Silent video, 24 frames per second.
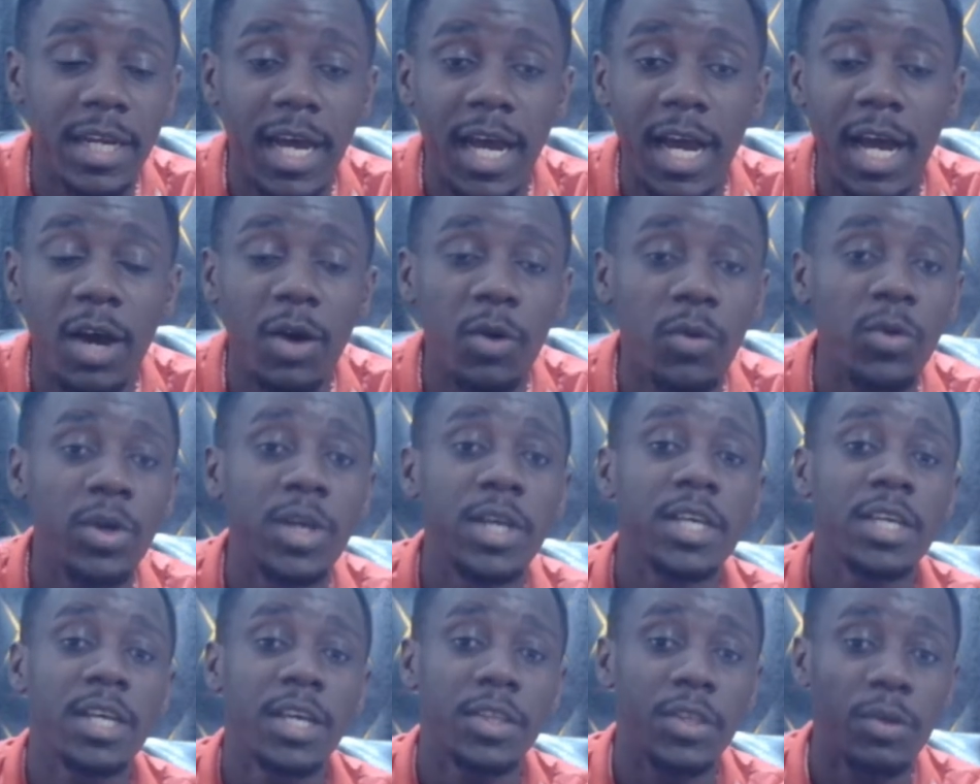how
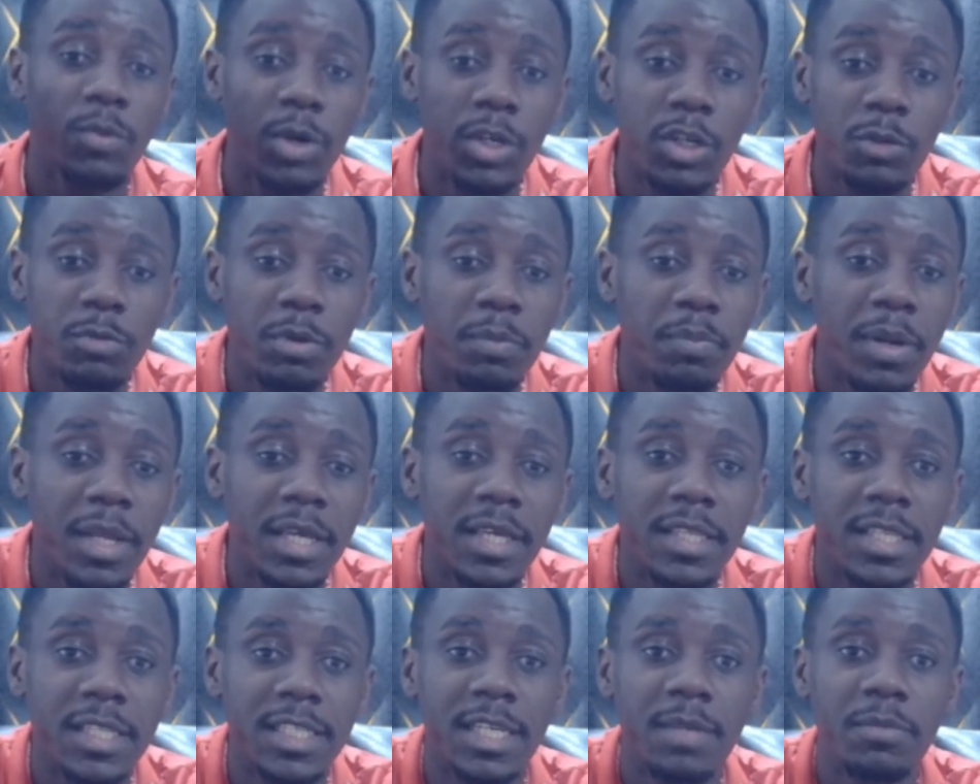they want to be
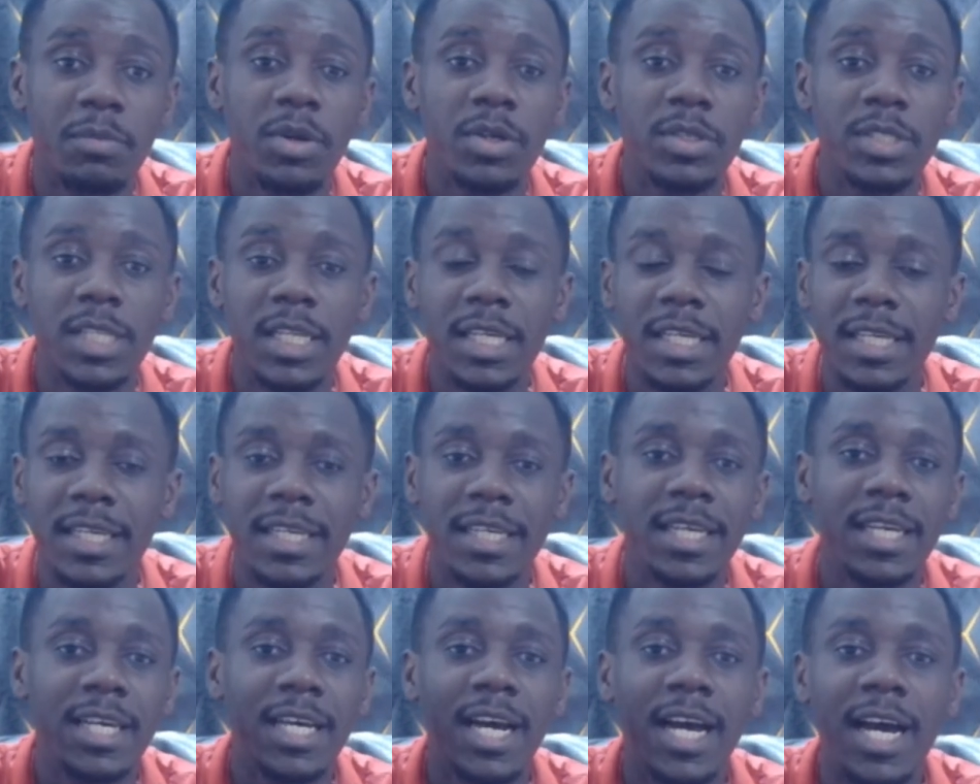playing the Champions
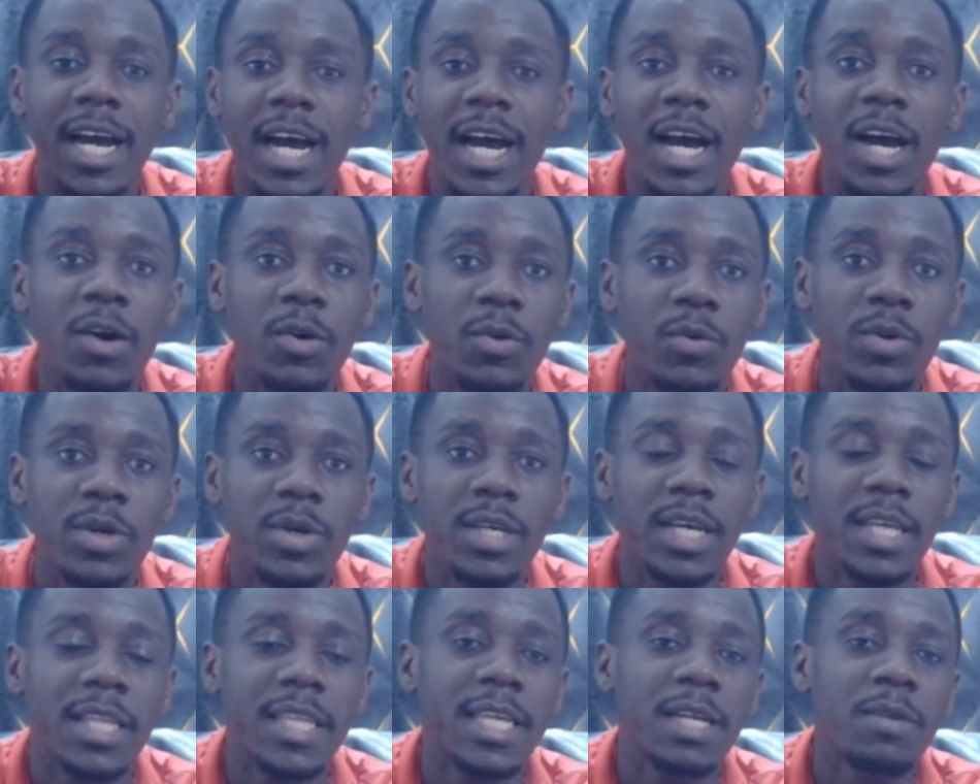League, how
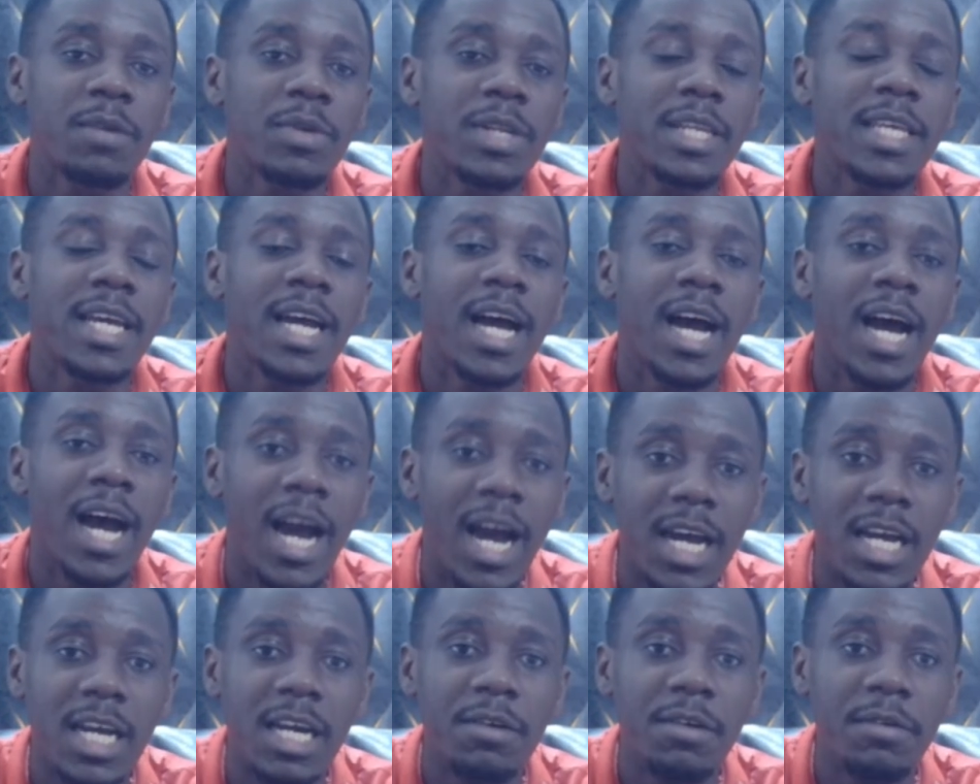they are really
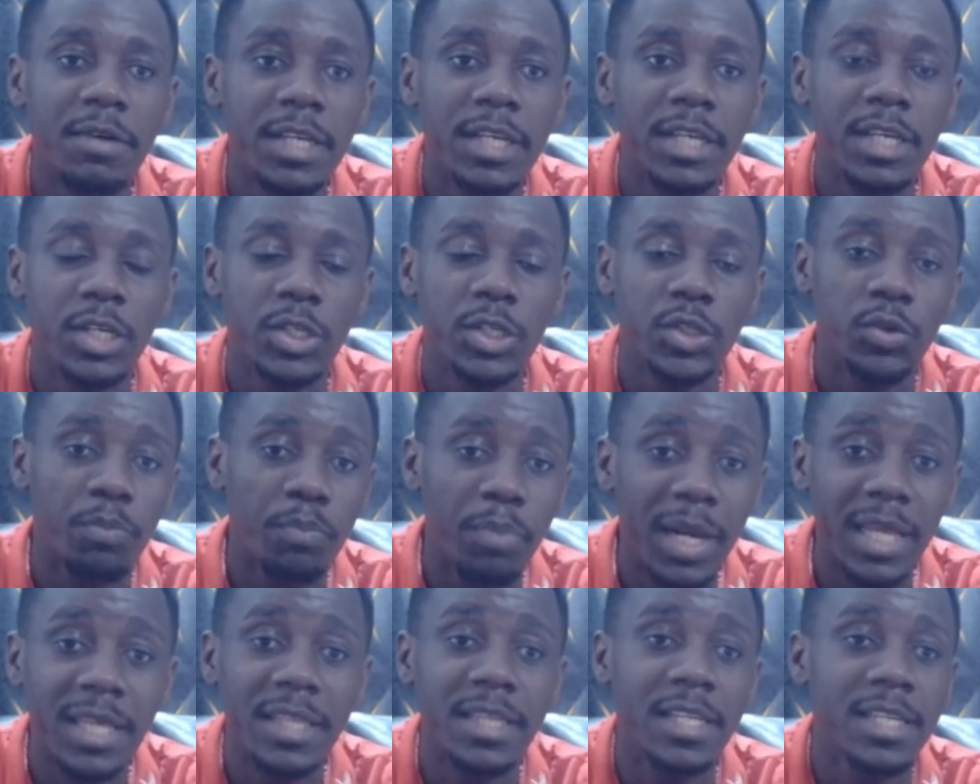hungry to
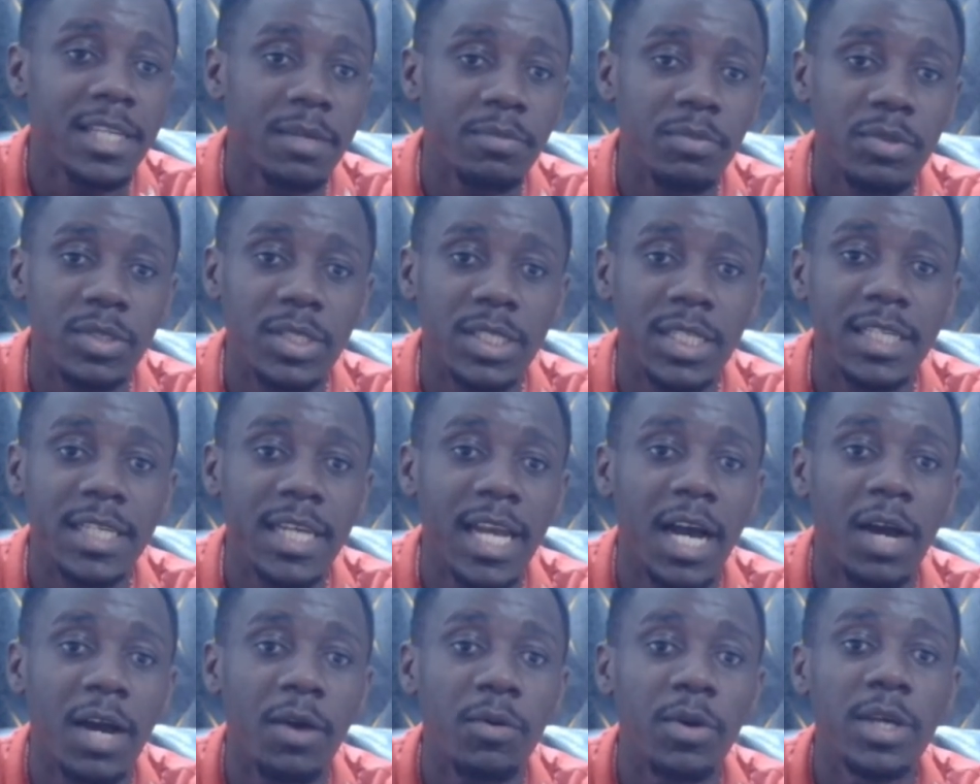play in the Champions League.
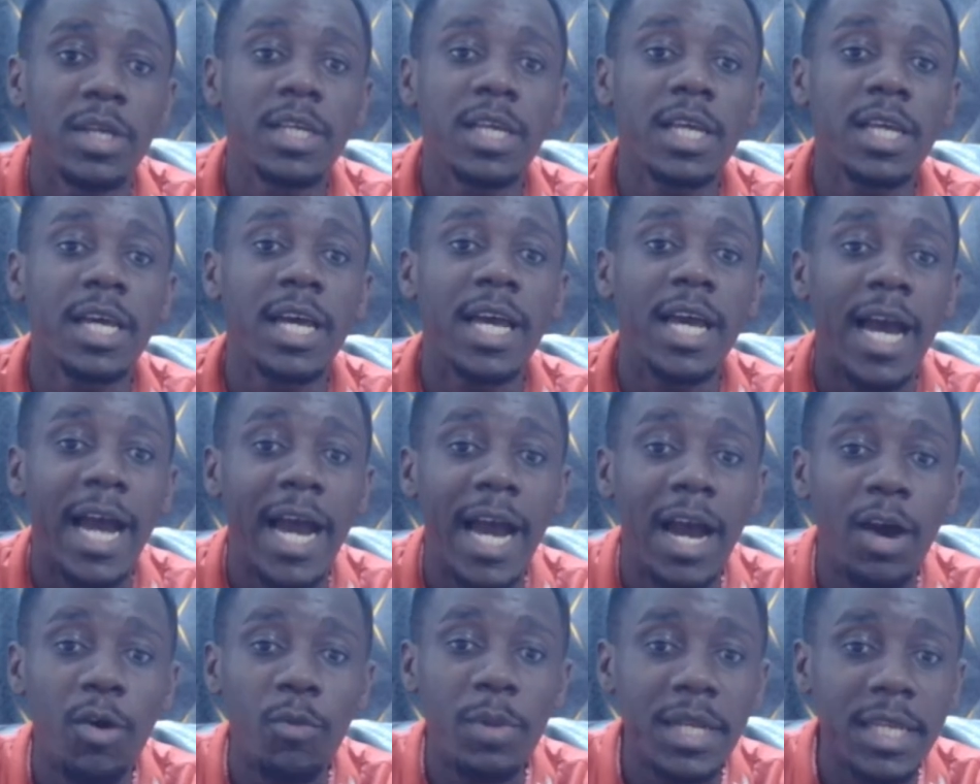Now,
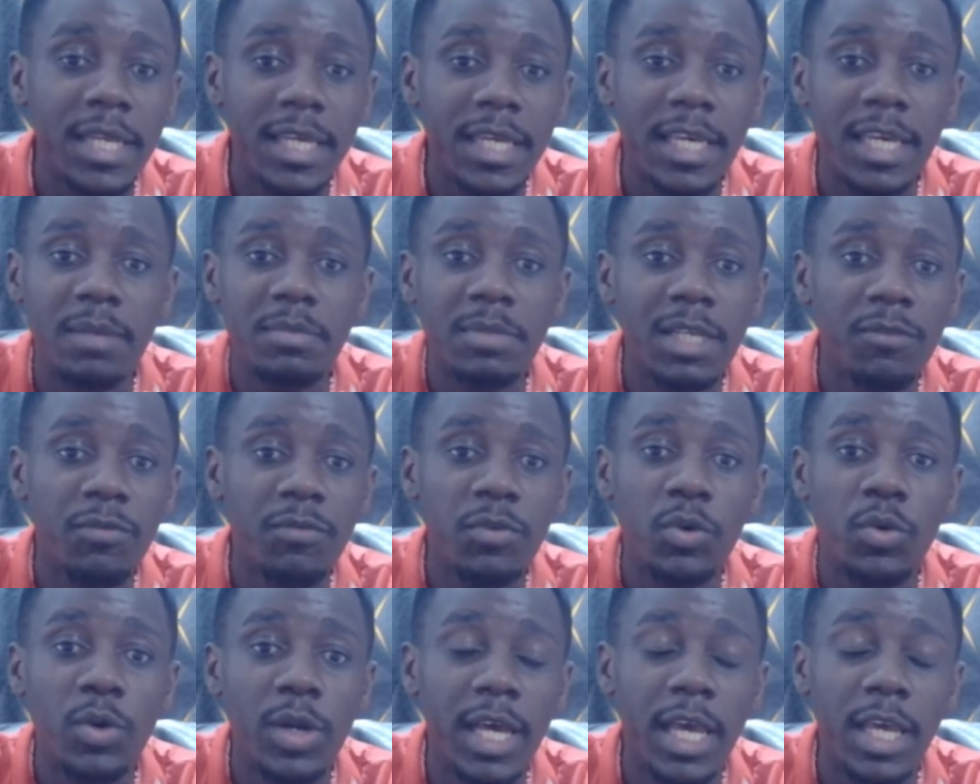how many games have
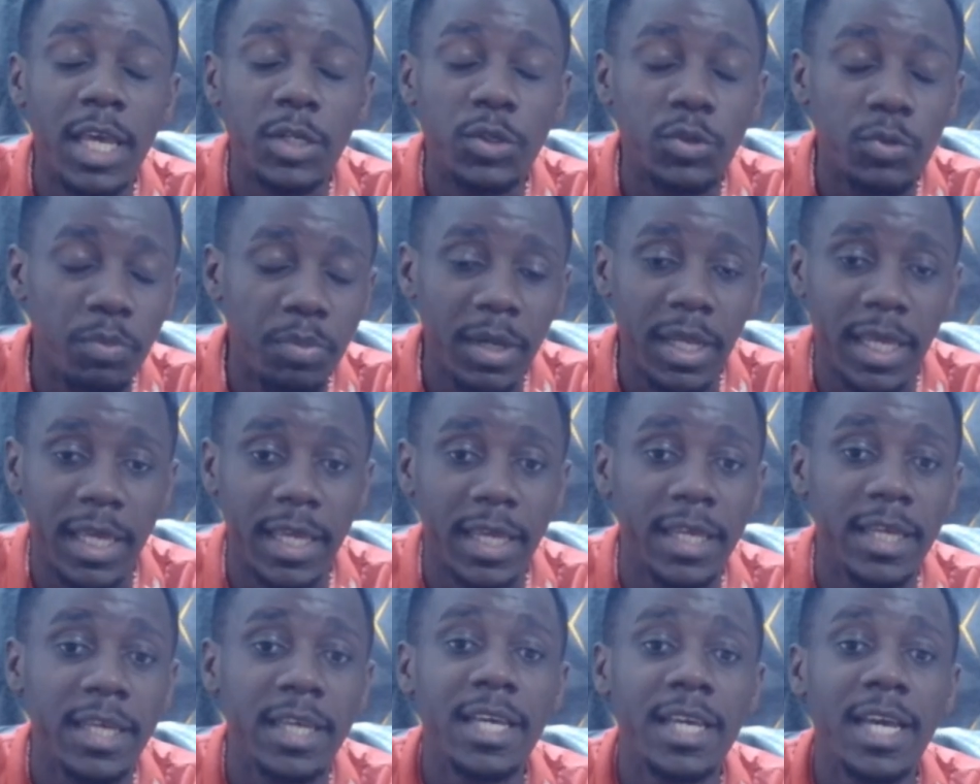we gonna hate to
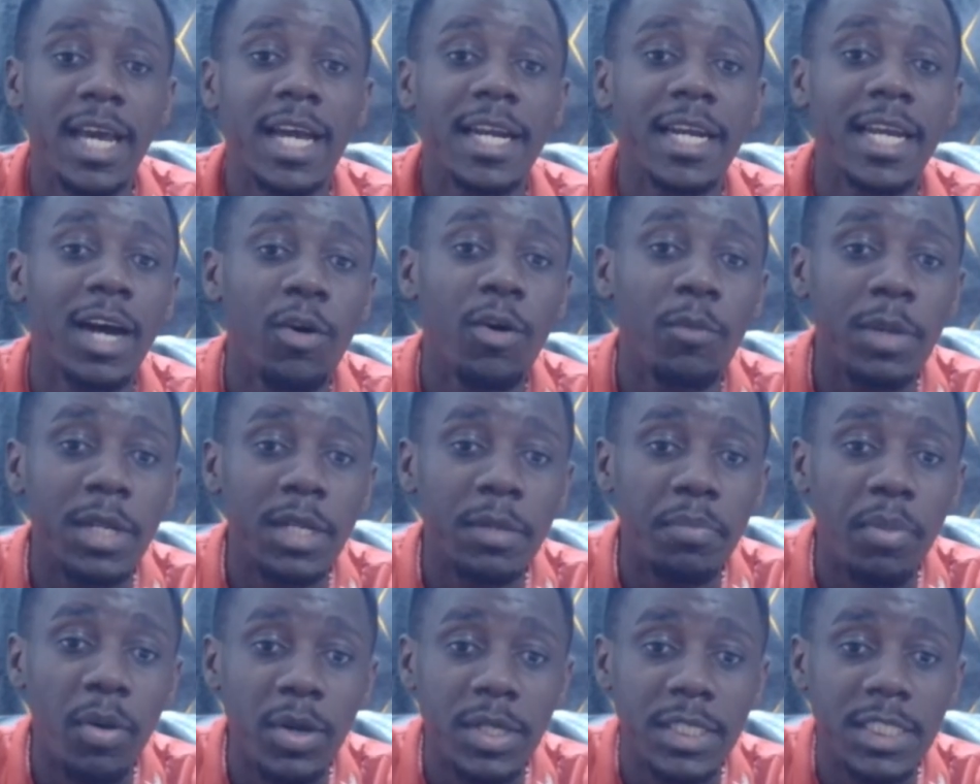play, and how
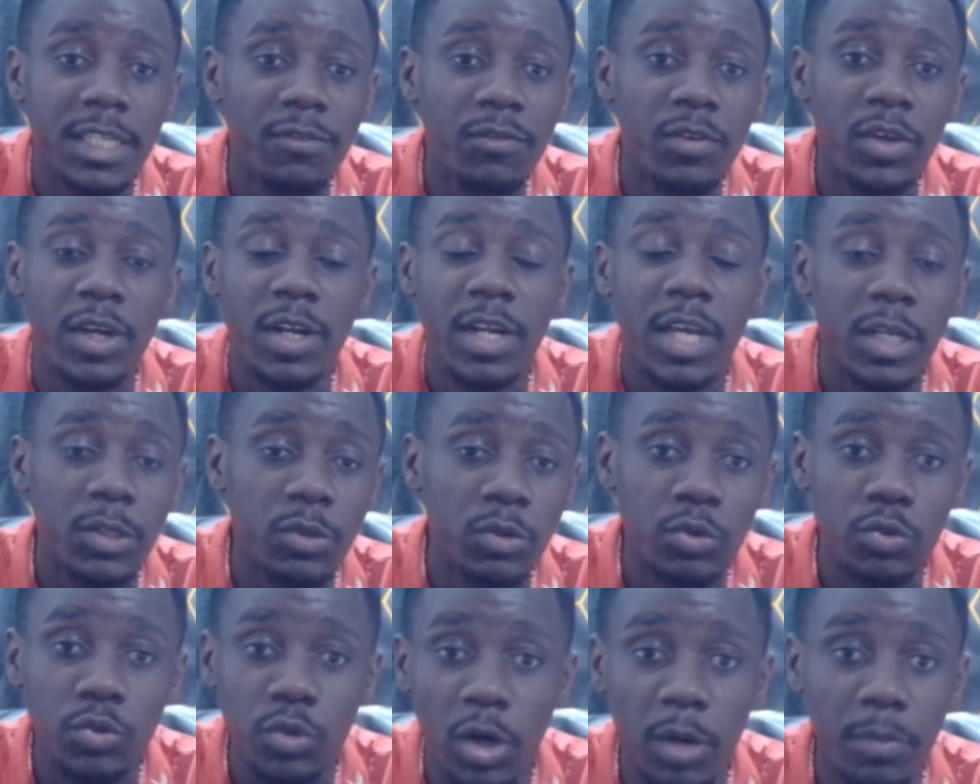many points are we gonna hate
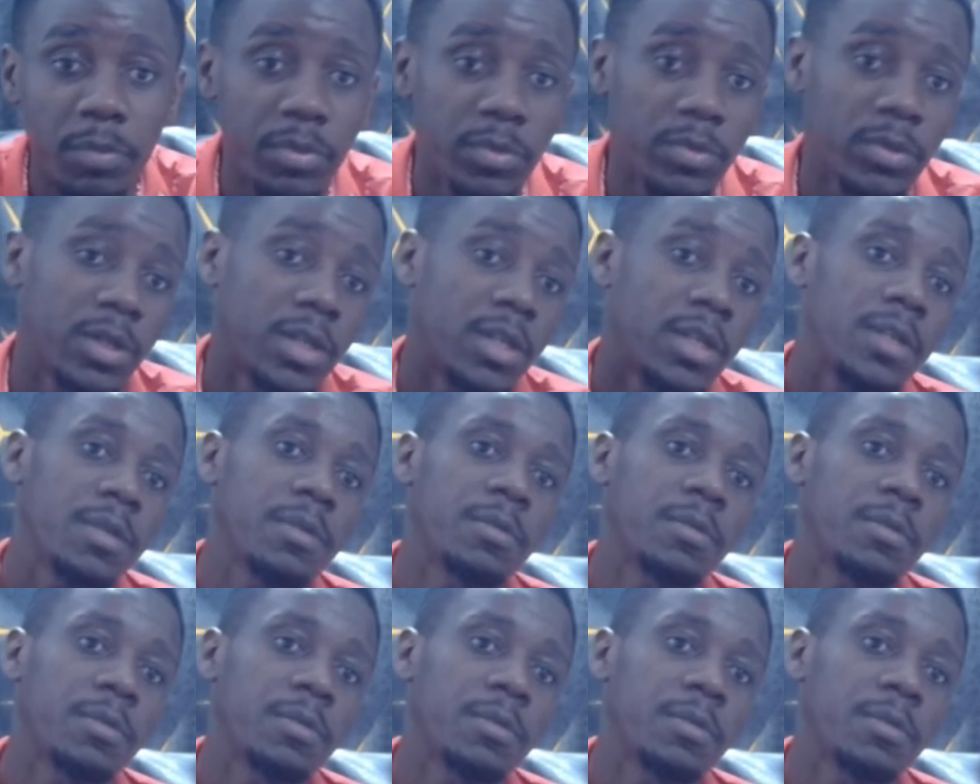to drop?